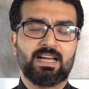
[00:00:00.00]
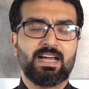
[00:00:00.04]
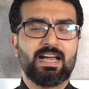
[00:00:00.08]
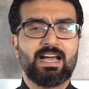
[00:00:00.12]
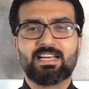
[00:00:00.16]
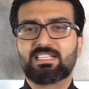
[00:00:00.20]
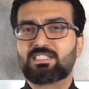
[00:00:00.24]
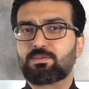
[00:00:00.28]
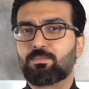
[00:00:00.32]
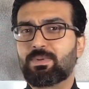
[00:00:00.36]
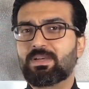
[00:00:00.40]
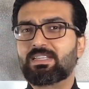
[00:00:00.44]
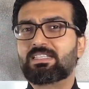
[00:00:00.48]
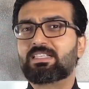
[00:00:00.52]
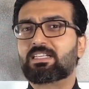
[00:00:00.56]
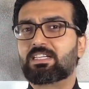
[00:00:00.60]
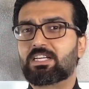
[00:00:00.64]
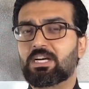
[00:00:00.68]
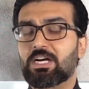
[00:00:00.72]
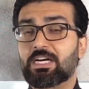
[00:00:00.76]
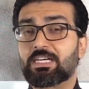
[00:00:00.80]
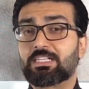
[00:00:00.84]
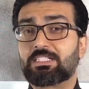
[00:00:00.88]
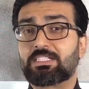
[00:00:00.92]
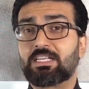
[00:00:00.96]
As a basic
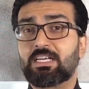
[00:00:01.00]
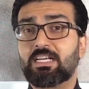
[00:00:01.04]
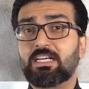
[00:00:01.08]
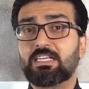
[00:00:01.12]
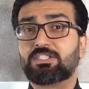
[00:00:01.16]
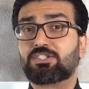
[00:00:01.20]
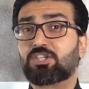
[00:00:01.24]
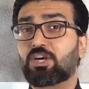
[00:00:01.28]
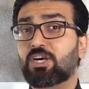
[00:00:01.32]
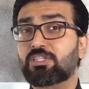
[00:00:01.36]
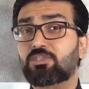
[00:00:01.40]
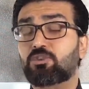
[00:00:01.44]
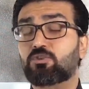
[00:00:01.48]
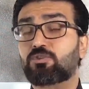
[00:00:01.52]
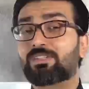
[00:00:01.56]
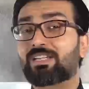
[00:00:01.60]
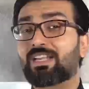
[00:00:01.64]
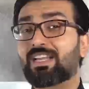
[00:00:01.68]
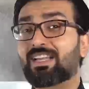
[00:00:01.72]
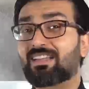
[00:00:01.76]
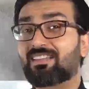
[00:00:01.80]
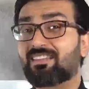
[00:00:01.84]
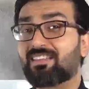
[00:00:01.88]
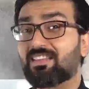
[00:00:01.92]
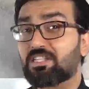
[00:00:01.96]
guide, try to
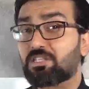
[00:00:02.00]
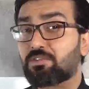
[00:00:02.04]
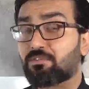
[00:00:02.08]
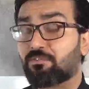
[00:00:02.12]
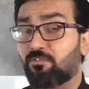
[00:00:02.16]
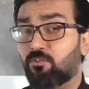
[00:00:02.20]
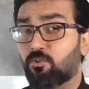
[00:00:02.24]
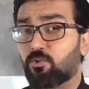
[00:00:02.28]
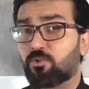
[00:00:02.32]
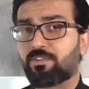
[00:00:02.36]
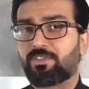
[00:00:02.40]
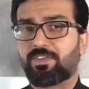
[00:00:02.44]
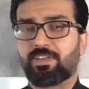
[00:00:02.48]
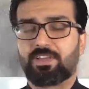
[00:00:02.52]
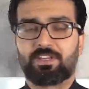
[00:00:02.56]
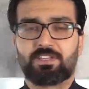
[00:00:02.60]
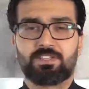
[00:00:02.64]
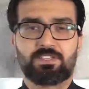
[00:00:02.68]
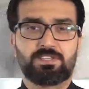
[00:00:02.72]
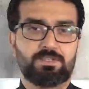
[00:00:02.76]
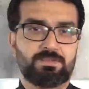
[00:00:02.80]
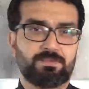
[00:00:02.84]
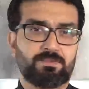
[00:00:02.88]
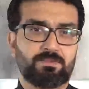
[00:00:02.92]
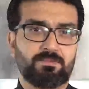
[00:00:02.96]
track these 4
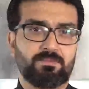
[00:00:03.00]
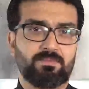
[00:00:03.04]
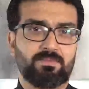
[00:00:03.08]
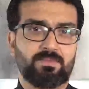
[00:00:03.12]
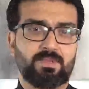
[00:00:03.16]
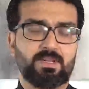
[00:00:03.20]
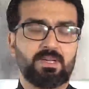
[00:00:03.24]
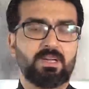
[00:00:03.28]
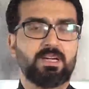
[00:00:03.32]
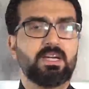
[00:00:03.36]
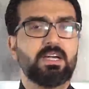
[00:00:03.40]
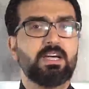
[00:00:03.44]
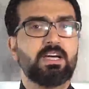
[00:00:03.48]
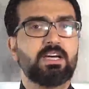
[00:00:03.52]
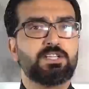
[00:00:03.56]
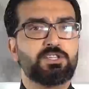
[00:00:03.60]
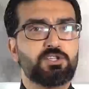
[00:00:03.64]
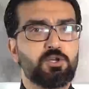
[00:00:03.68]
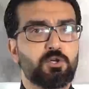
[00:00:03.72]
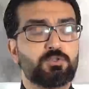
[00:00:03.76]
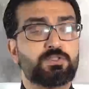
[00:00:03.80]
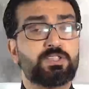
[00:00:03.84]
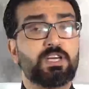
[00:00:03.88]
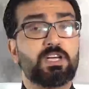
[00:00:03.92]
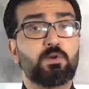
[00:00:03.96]
things.
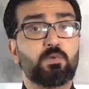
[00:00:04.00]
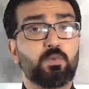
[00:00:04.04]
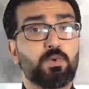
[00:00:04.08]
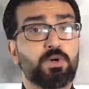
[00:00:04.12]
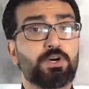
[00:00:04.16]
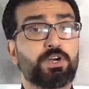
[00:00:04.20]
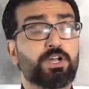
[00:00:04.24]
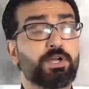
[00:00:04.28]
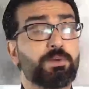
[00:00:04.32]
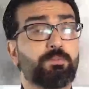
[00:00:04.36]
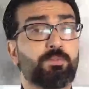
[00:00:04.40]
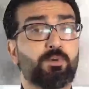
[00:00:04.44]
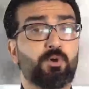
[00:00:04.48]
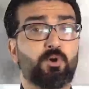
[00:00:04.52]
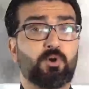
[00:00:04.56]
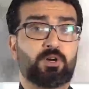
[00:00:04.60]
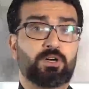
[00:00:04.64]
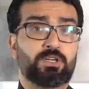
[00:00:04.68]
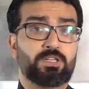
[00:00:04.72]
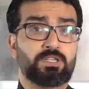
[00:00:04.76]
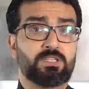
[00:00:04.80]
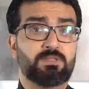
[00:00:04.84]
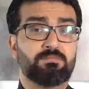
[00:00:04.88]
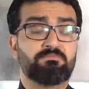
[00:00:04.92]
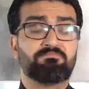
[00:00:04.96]
Total work in
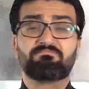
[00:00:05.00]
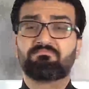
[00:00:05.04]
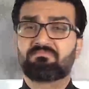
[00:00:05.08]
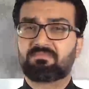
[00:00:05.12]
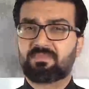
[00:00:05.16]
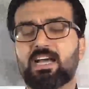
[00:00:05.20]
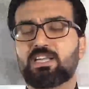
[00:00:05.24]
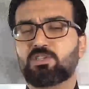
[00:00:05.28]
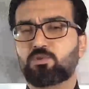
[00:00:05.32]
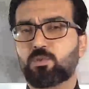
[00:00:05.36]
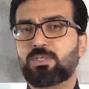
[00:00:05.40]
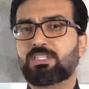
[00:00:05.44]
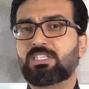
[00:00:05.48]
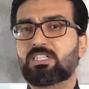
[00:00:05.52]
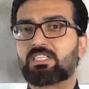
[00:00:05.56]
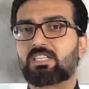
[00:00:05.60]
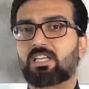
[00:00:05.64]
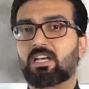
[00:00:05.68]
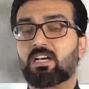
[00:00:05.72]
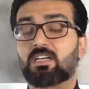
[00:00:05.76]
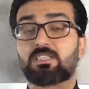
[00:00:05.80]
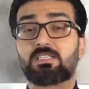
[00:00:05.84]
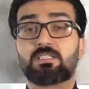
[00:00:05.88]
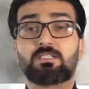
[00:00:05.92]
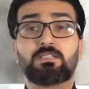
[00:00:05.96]
progress. As we
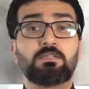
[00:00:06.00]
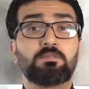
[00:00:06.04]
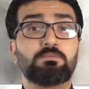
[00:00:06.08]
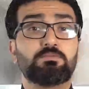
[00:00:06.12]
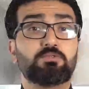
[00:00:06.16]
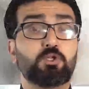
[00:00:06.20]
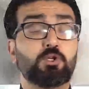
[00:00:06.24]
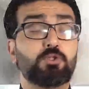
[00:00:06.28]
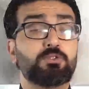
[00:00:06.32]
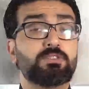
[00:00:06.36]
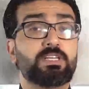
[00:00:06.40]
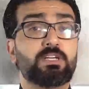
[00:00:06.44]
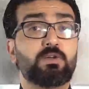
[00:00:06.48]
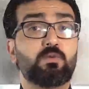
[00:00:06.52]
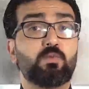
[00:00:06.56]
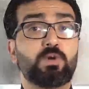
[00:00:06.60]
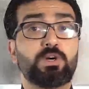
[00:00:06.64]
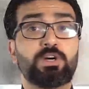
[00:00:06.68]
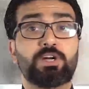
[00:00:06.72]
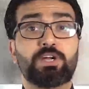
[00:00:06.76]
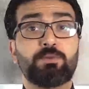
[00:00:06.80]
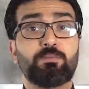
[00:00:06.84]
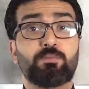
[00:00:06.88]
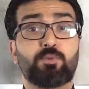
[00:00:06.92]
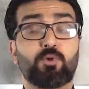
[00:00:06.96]
discussed, total
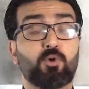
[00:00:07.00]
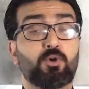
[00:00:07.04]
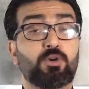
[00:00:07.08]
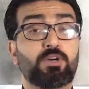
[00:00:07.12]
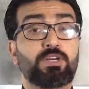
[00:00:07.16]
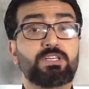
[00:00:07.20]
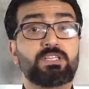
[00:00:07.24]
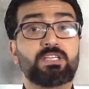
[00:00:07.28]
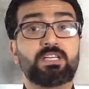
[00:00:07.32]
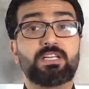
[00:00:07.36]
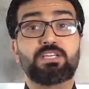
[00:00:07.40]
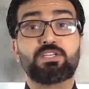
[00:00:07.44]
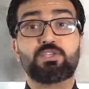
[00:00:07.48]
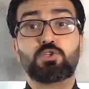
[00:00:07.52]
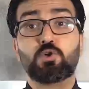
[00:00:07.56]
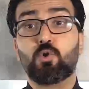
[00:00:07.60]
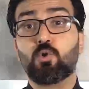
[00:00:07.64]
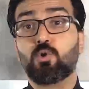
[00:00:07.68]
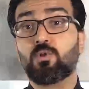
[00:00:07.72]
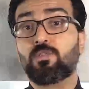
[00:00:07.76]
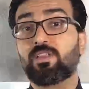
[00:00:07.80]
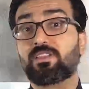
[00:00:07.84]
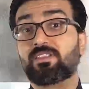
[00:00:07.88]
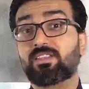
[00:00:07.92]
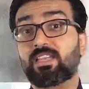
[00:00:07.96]
work in progress is all
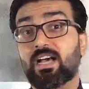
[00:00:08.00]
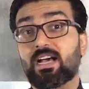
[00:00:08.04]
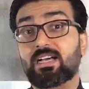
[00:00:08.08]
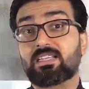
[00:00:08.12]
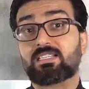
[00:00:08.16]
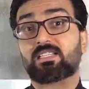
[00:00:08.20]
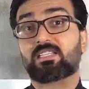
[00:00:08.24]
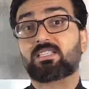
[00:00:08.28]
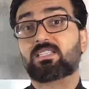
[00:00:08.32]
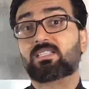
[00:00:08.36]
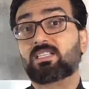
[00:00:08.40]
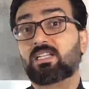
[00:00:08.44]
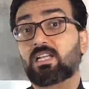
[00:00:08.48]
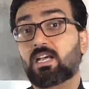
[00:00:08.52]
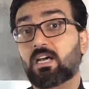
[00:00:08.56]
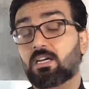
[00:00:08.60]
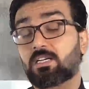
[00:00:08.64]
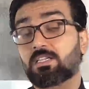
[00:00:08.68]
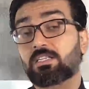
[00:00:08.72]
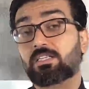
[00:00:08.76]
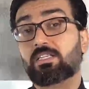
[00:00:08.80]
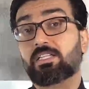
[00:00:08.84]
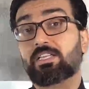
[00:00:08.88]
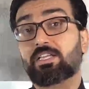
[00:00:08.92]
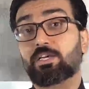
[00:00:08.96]
the tasks
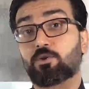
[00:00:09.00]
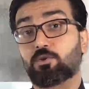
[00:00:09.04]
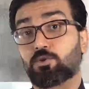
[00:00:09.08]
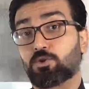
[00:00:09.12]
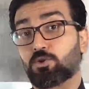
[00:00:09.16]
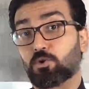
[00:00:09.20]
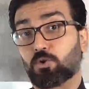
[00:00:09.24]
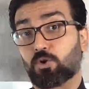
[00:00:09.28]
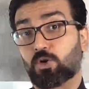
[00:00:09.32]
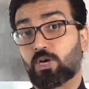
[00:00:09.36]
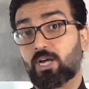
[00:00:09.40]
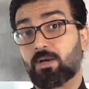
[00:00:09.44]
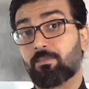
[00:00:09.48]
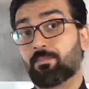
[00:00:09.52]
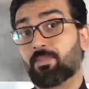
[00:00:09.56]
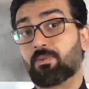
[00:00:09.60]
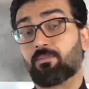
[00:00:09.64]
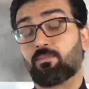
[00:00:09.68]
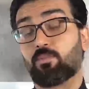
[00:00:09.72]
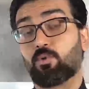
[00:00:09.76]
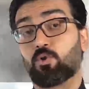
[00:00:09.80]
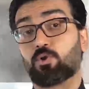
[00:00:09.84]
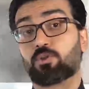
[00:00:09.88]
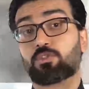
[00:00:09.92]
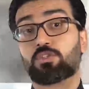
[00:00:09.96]
currently on your Kanban
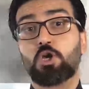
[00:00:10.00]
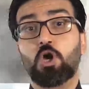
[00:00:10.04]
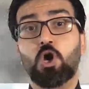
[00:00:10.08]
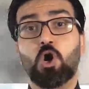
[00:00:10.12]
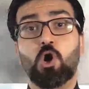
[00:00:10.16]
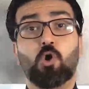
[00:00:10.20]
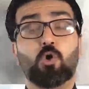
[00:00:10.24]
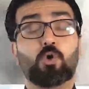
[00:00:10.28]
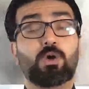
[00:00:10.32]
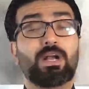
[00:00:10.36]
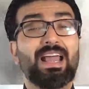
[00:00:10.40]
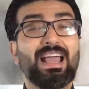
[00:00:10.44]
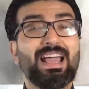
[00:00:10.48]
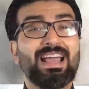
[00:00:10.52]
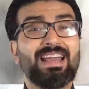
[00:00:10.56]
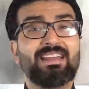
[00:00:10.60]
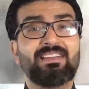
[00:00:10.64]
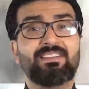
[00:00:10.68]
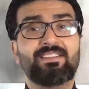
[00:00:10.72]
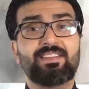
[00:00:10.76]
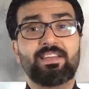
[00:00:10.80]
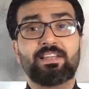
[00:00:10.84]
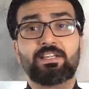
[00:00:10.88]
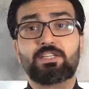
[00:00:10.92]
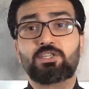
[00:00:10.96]
board or
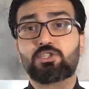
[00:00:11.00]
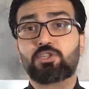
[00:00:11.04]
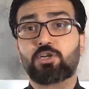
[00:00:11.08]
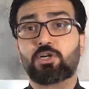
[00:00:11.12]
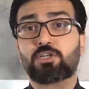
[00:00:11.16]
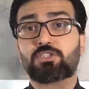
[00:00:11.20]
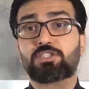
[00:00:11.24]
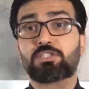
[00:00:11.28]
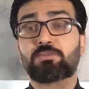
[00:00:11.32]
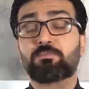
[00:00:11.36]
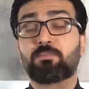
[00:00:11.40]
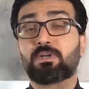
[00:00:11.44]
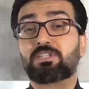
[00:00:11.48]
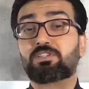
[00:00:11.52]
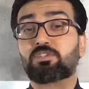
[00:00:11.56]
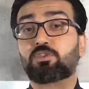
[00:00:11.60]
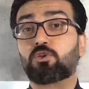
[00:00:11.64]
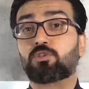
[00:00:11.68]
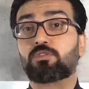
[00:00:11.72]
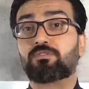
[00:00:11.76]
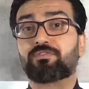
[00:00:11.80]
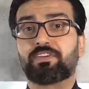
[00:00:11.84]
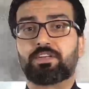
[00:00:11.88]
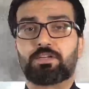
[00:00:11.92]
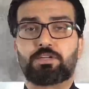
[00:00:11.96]
anything started but
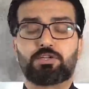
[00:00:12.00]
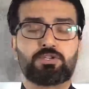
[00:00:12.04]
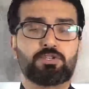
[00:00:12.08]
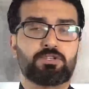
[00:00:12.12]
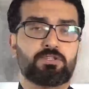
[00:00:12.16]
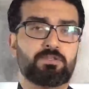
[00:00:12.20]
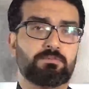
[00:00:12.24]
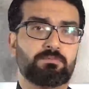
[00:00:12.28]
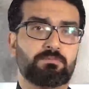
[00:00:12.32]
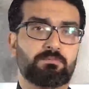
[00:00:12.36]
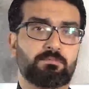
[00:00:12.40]
not finished.